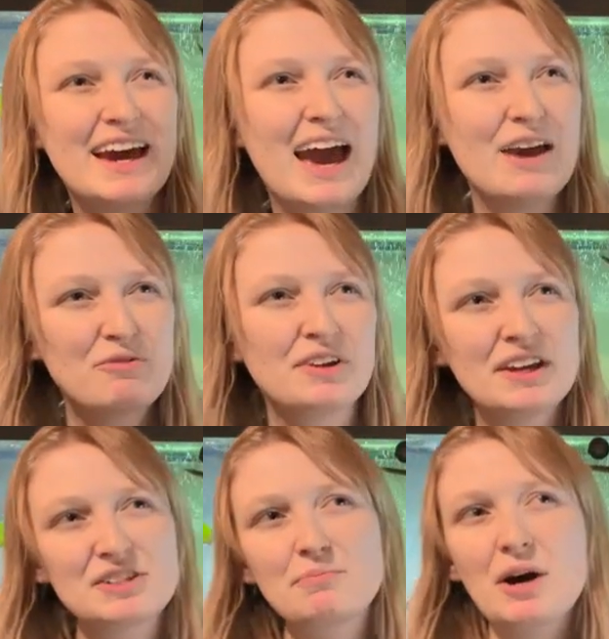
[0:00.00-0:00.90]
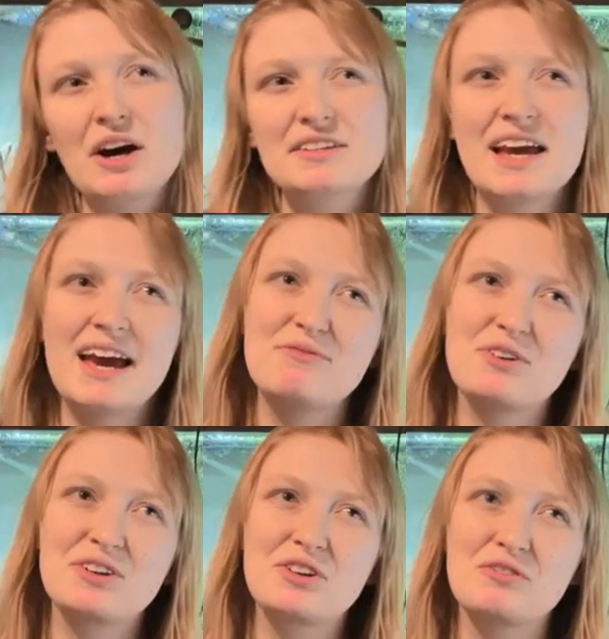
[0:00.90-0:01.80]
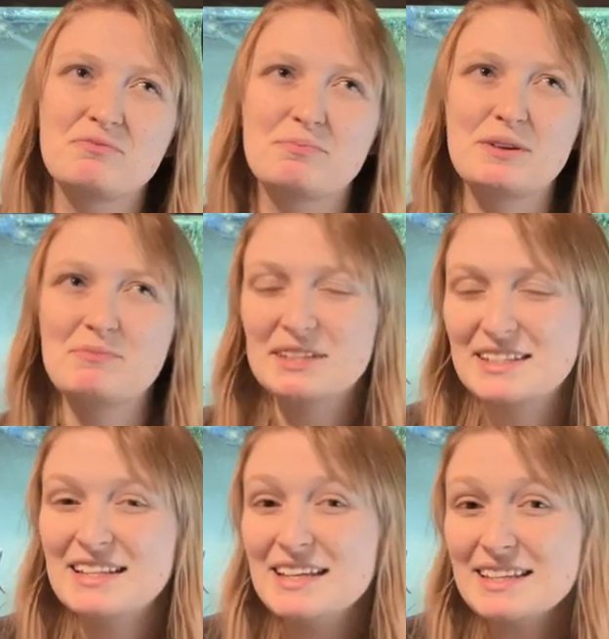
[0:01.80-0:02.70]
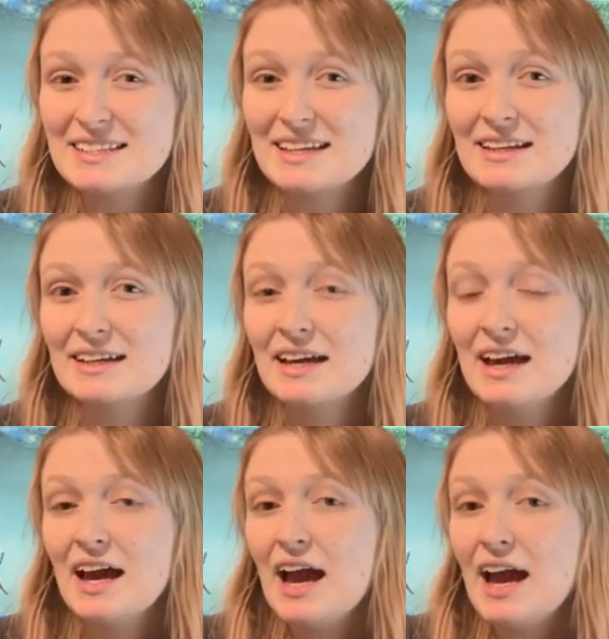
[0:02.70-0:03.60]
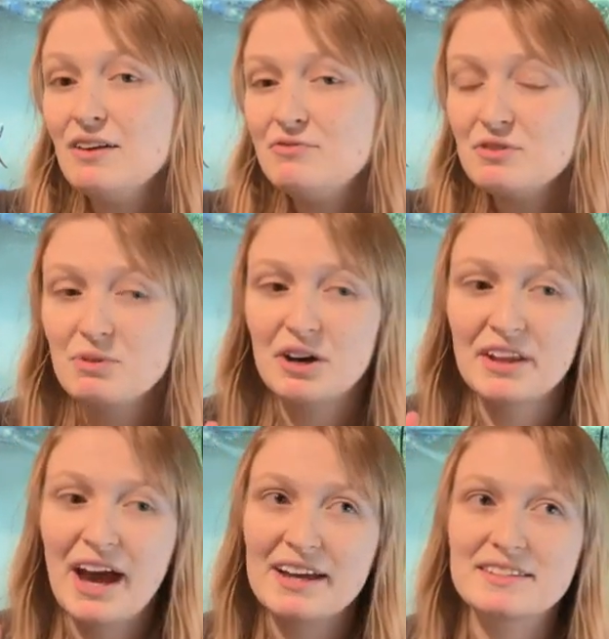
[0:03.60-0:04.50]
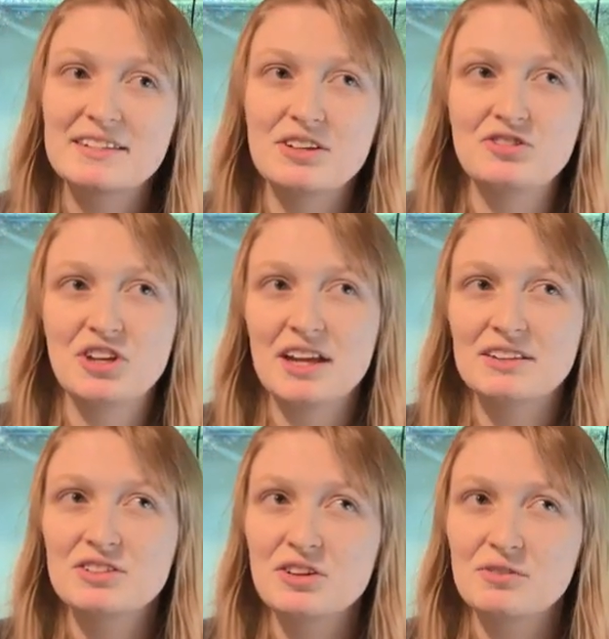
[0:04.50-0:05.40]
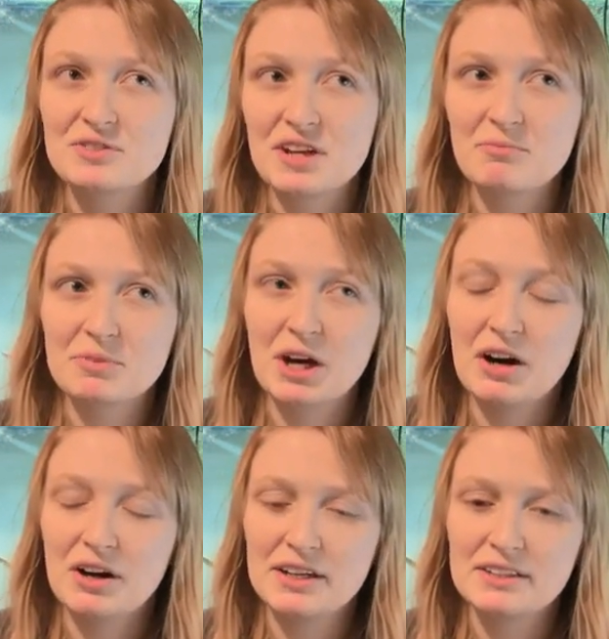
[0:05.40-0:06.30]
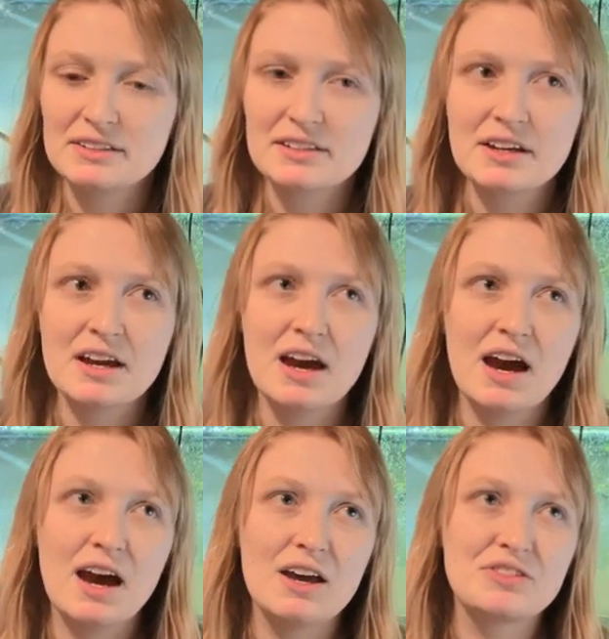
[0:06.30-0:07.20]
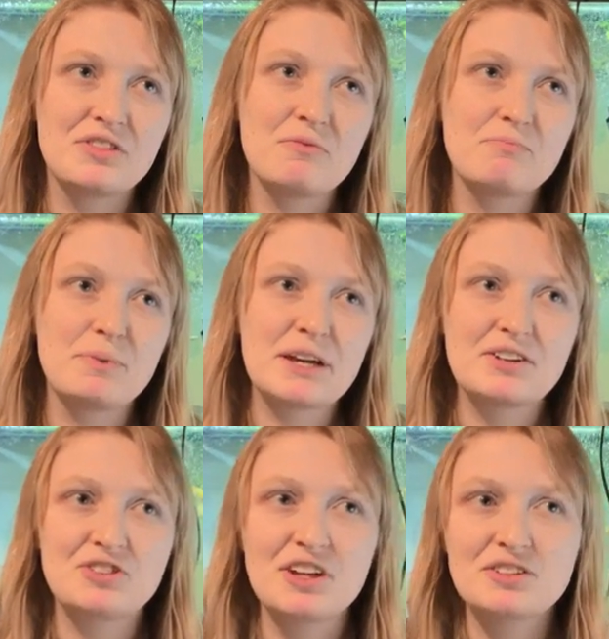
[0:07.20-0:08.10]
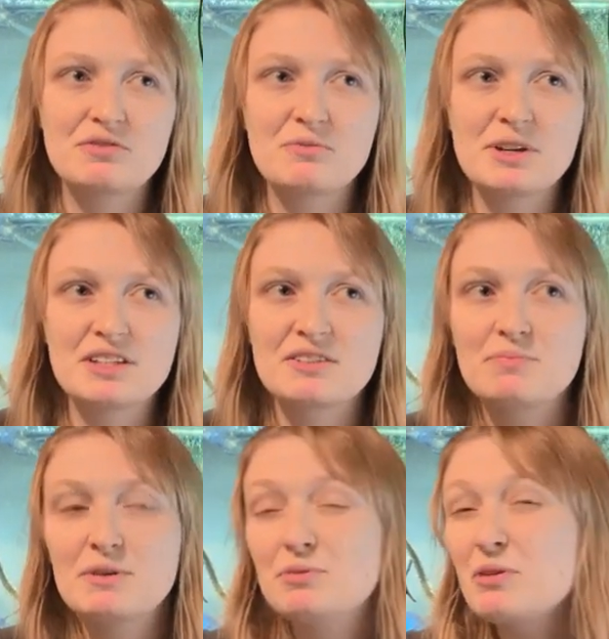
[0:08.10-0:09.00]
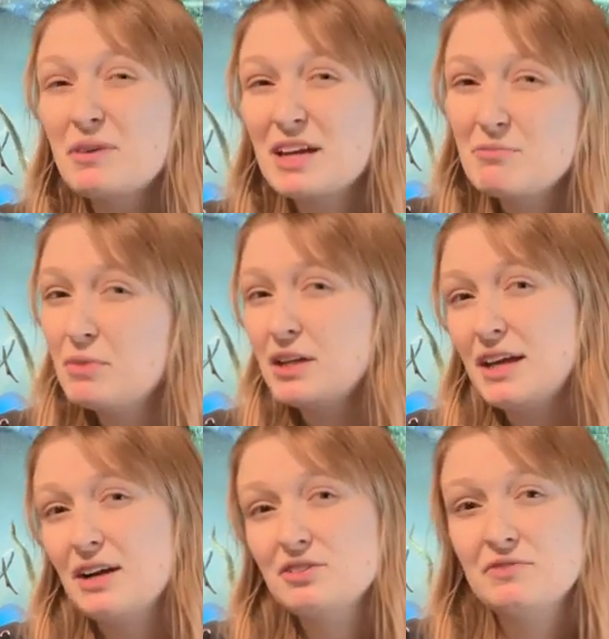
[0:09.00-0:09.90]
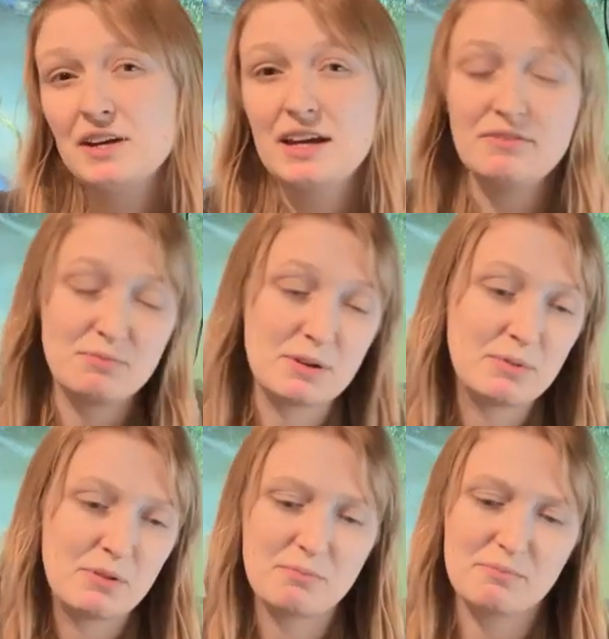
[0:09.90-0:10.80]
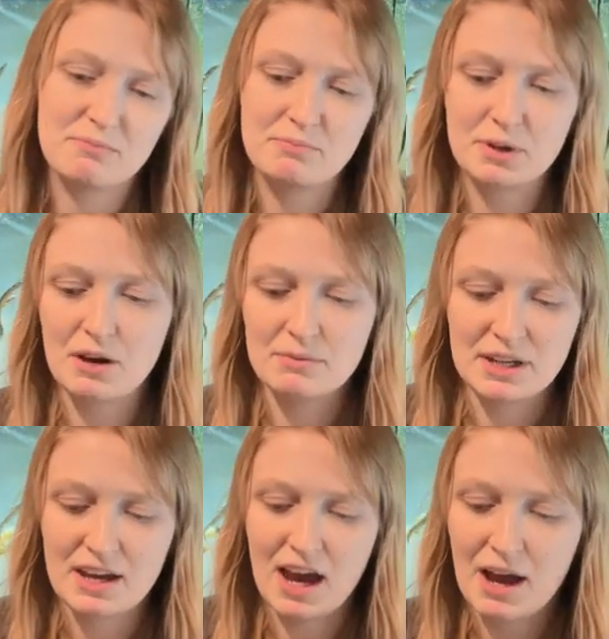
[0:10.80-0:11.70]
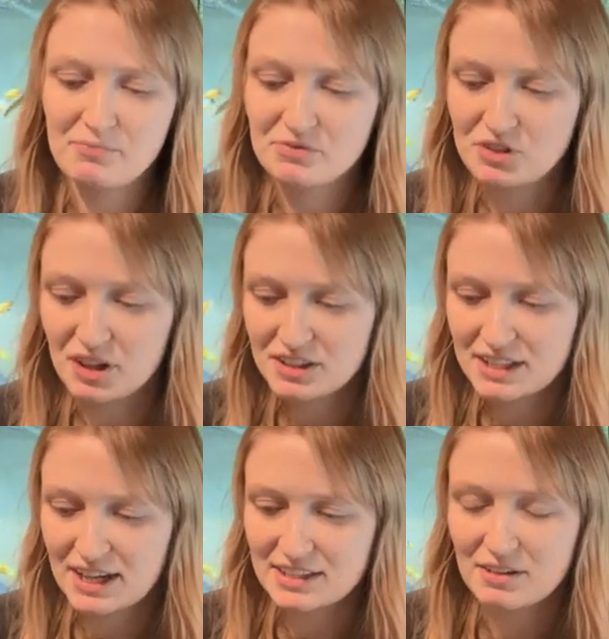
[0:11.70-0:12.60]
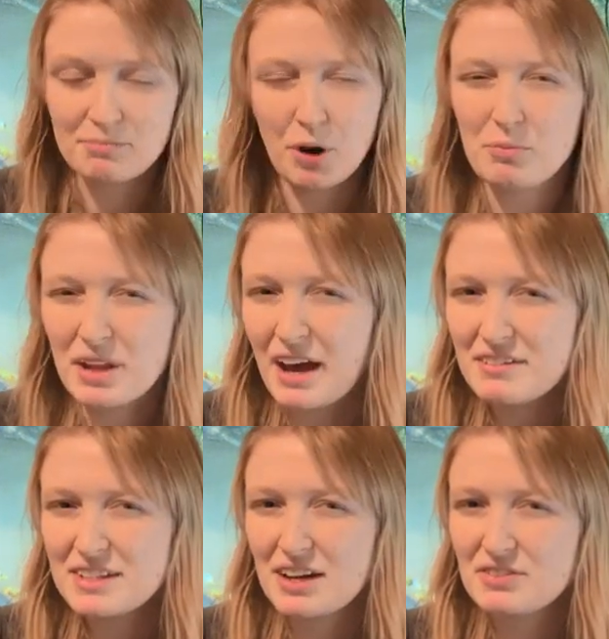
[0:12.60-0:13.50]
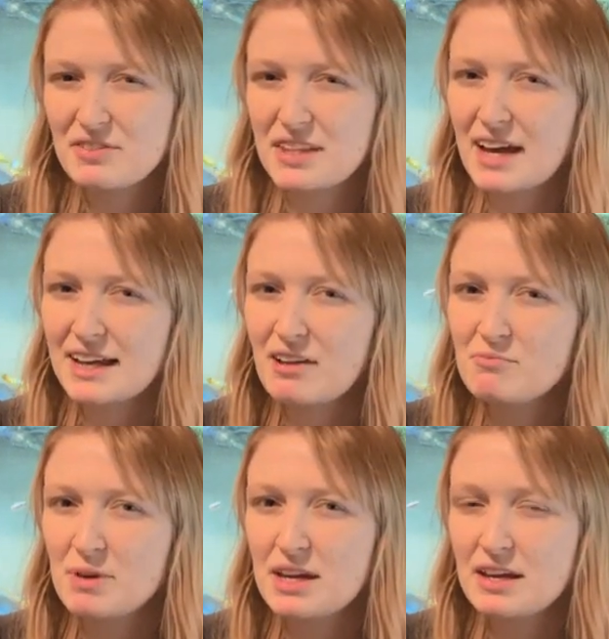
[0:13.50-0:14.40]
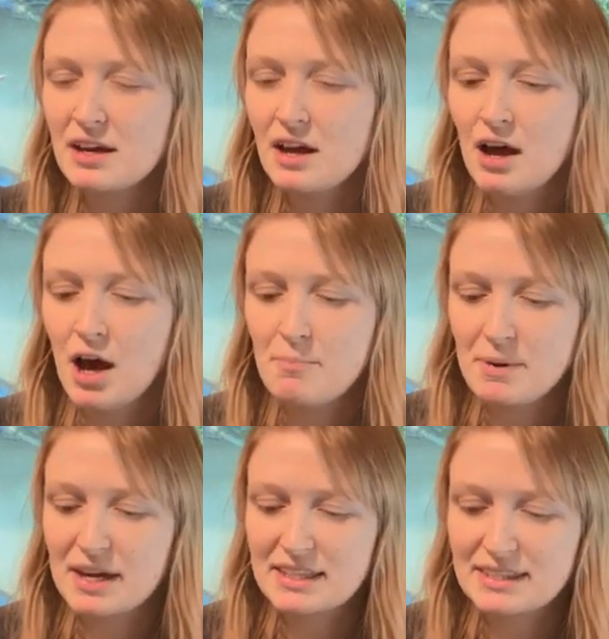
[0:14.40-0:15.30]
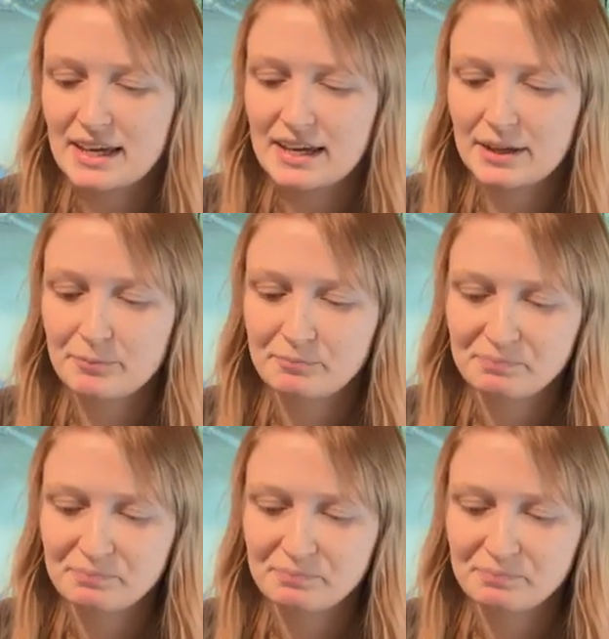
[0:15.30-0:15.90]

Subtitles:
has a bias, everyone could be misleading, everyone has an agenda of some kind. The big agenda for me is if people are making money out of it, if people are becoming trying to get some popularity out of it, that can be a big thing.